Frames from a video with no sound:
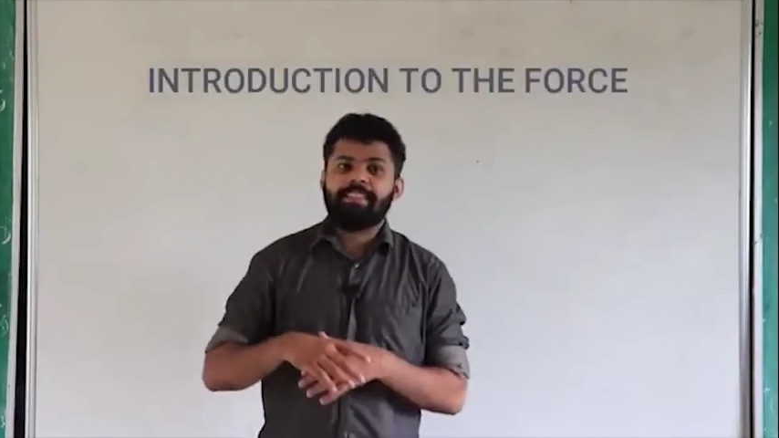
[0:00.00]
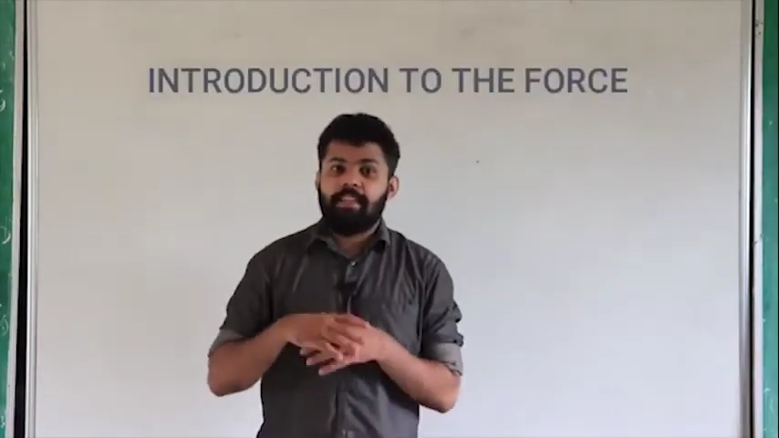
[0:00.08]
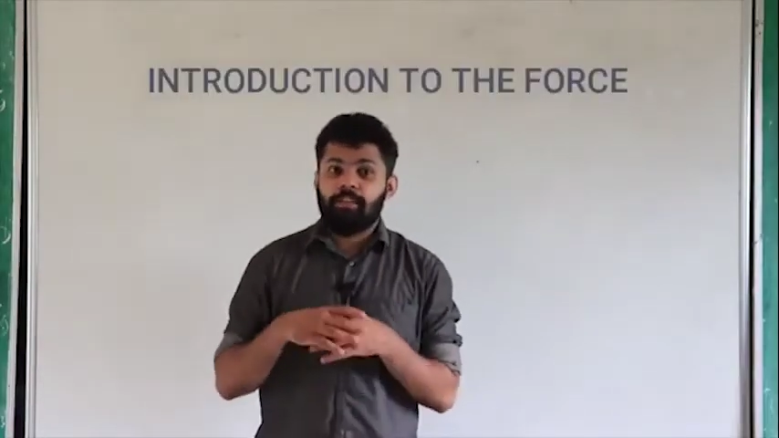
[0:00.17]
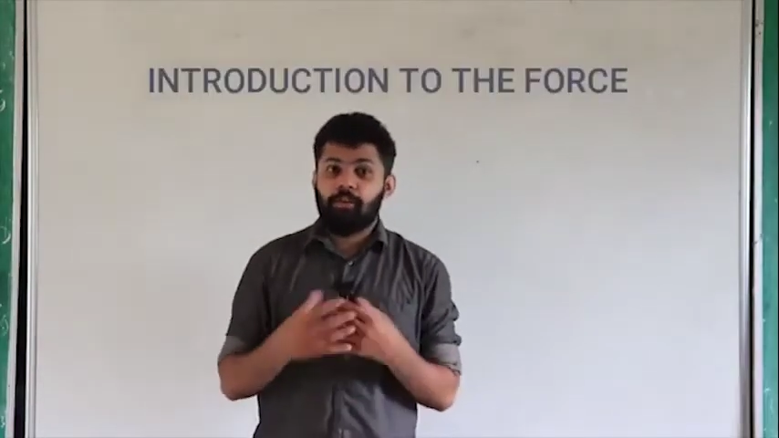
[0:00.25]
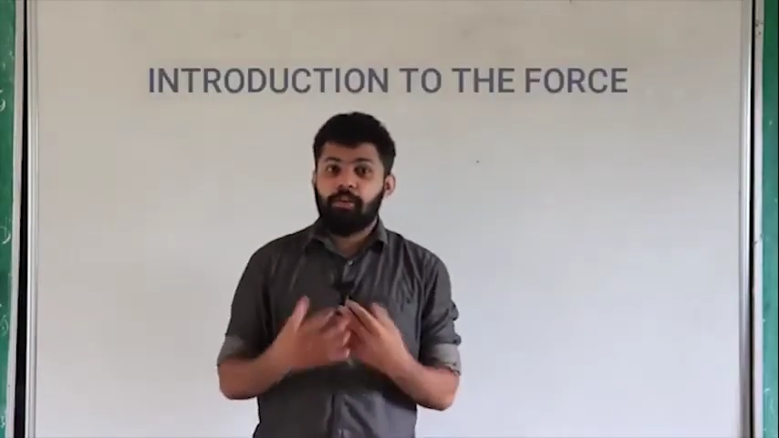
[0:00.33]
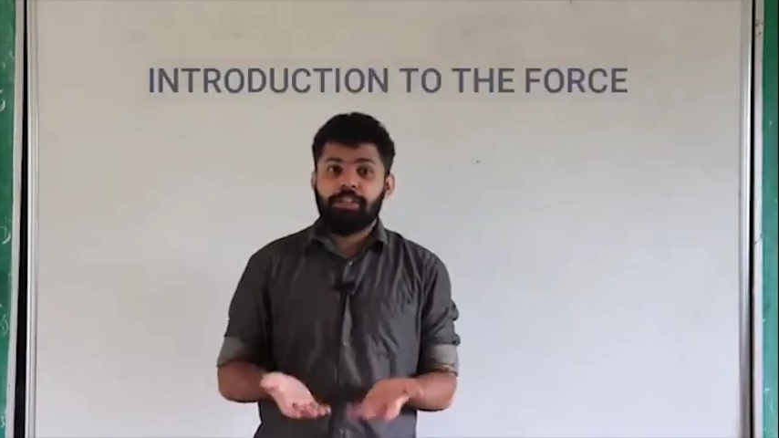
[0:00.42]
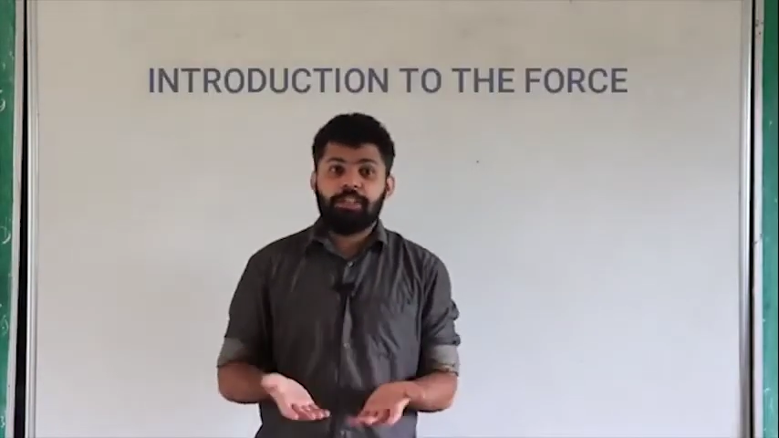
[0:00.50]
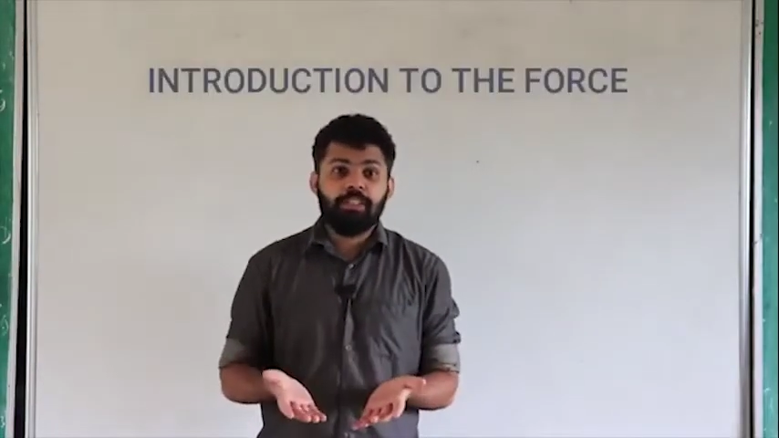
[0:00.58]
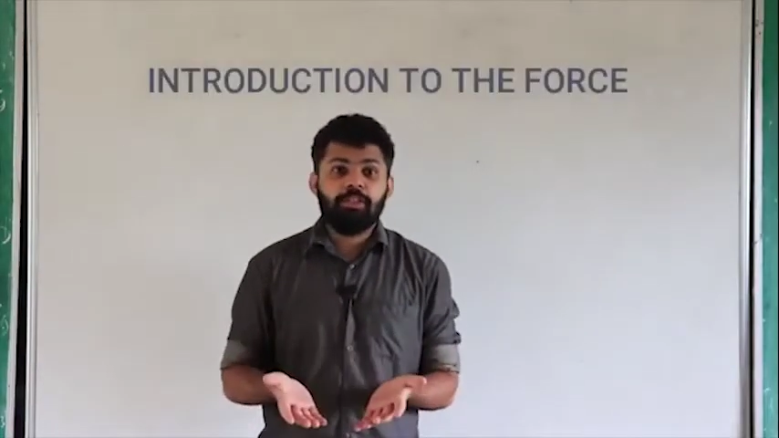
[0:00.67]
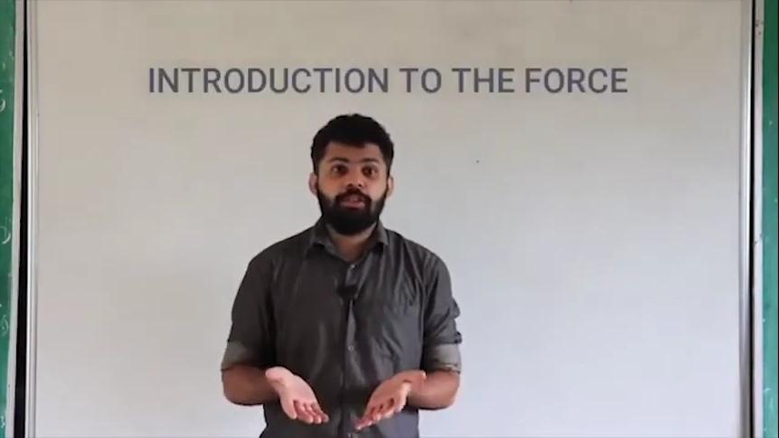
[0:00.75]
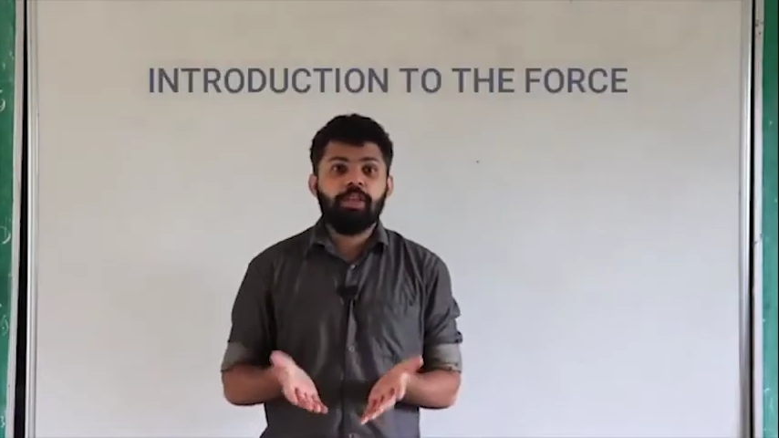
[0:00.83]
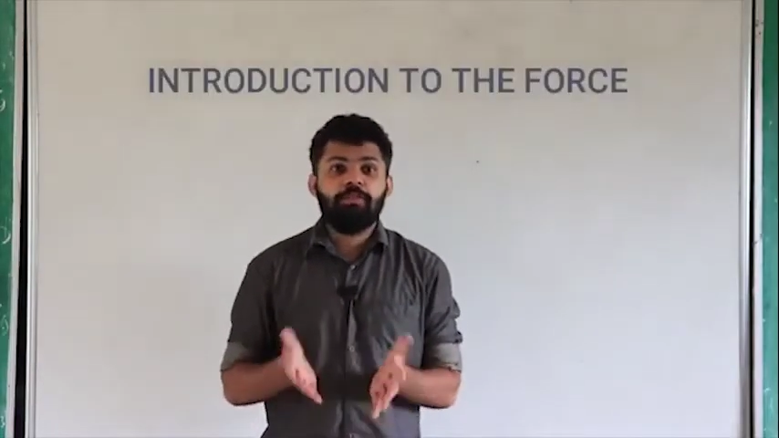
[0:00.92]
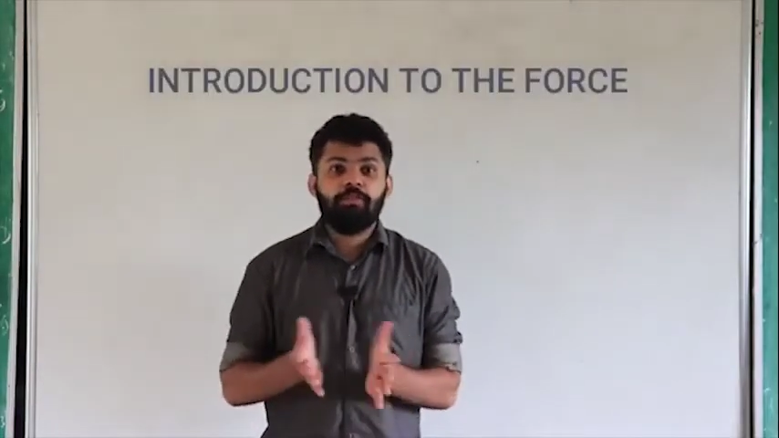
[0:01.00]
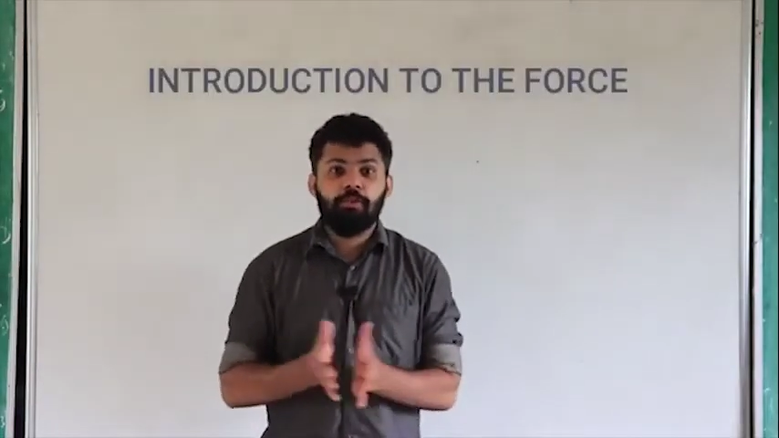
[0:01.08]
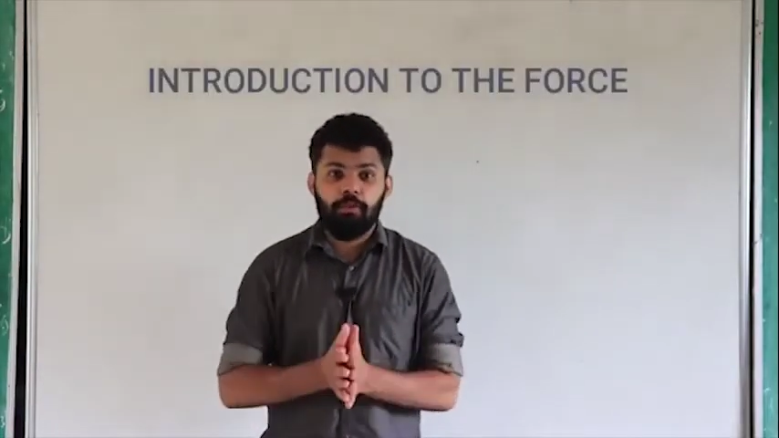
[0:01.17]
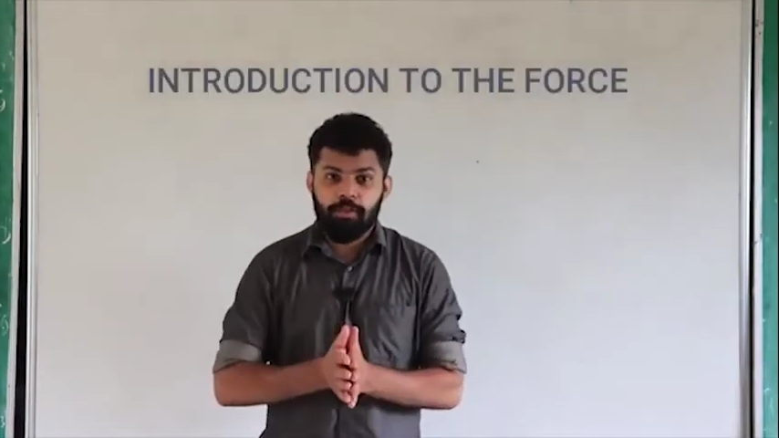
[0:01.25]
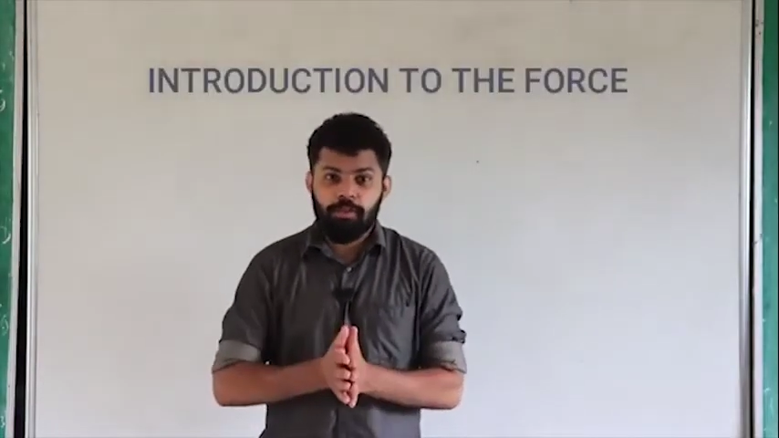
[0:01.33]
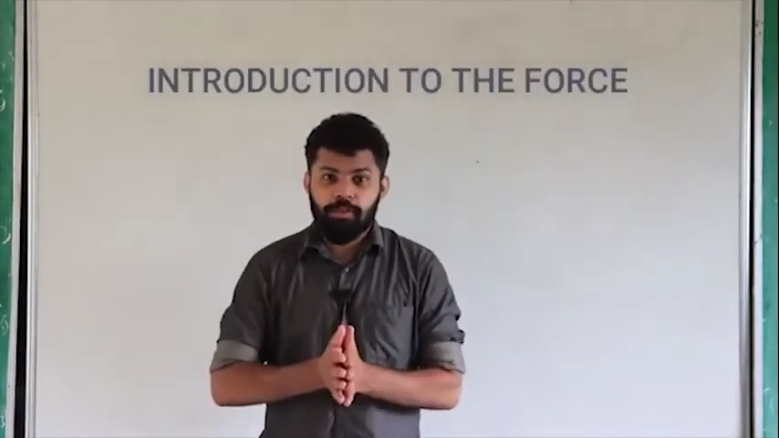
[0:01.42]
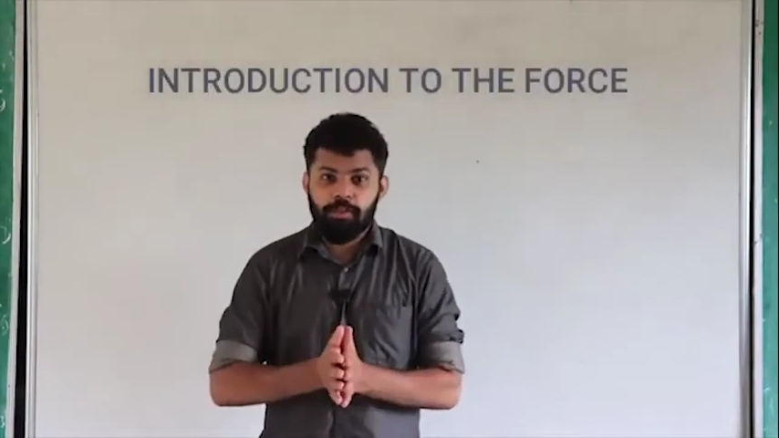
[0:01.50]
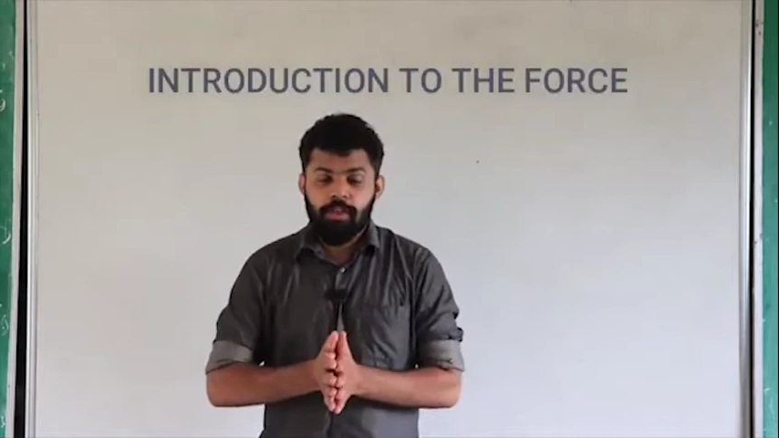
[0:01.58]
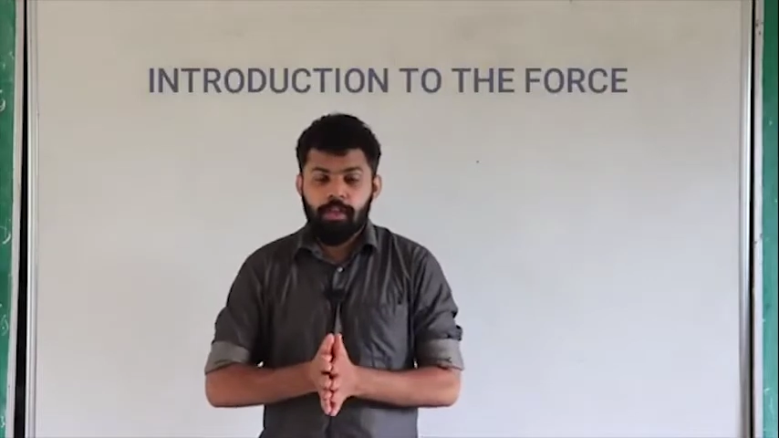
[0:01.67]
introduction to the force.